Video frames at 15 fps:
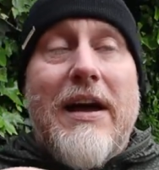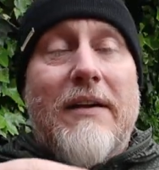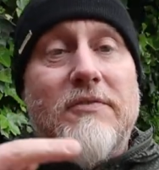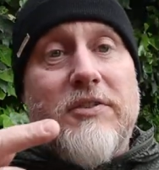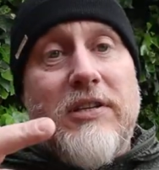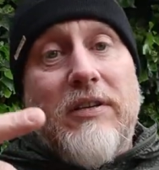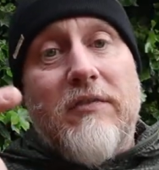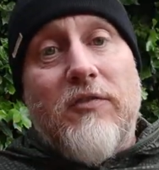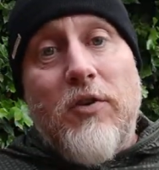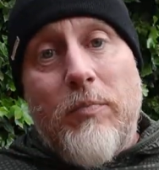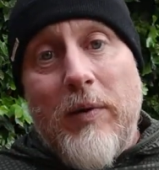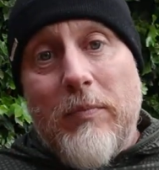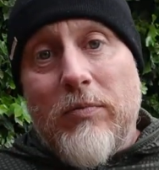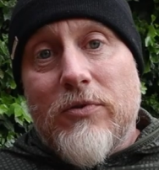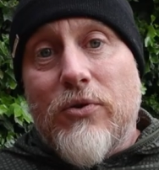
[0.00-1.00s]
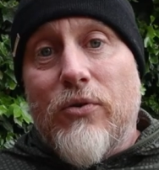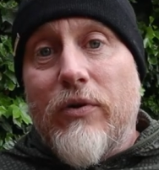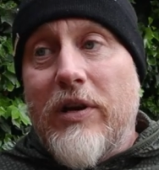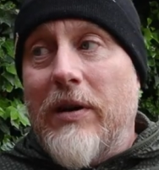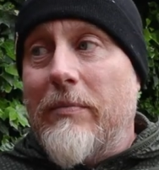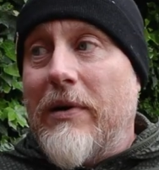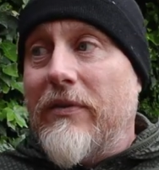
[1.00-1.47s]
I've seen a few people
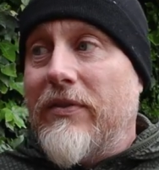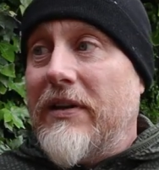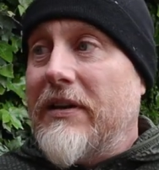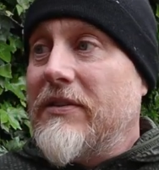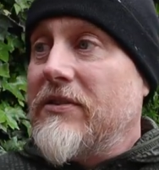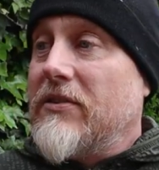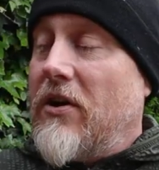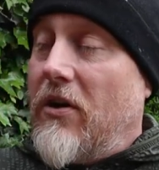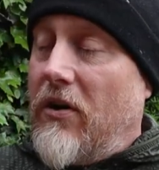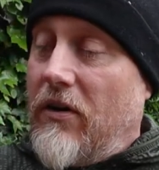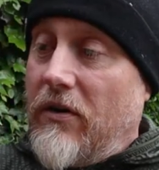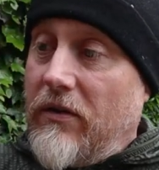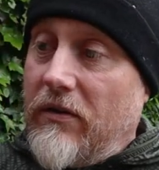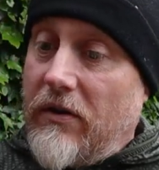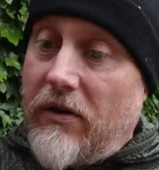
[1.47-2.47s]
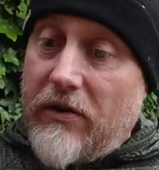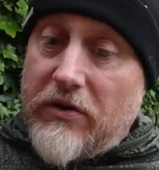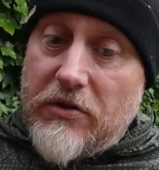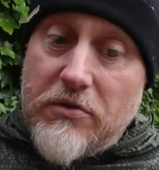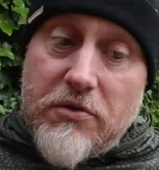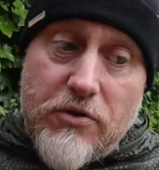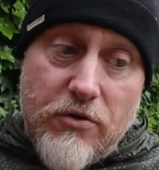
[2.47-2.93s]
talking about this on
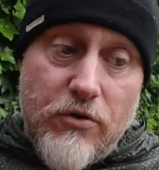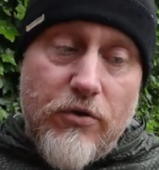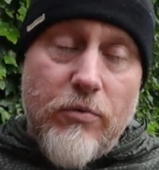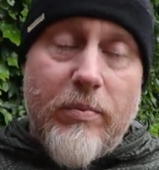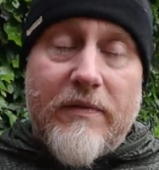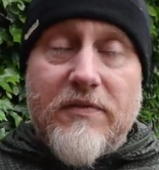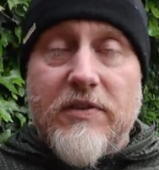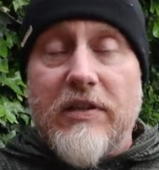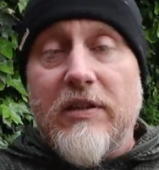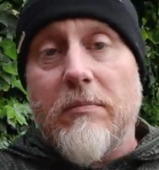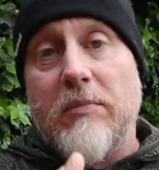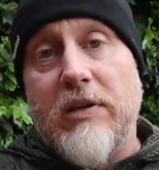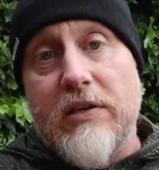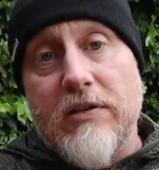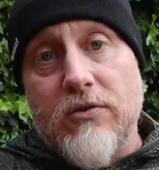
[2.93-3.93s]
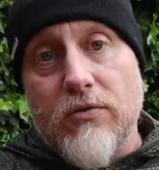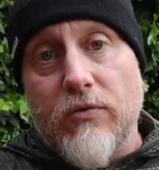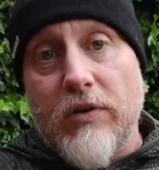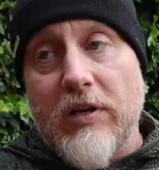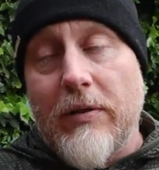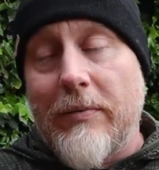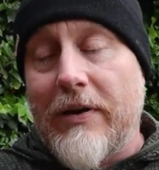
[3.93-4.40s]
YouTube, I've seen the media
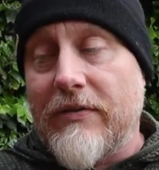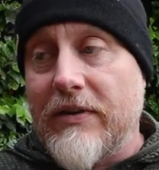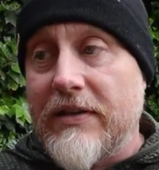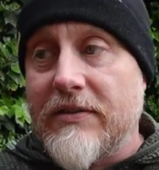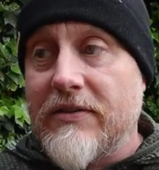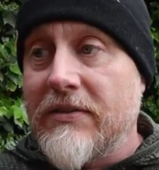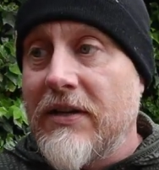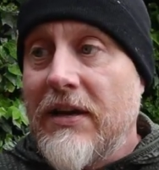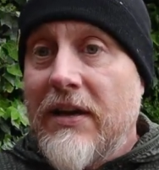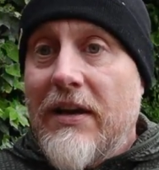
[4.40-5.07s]
talking about this,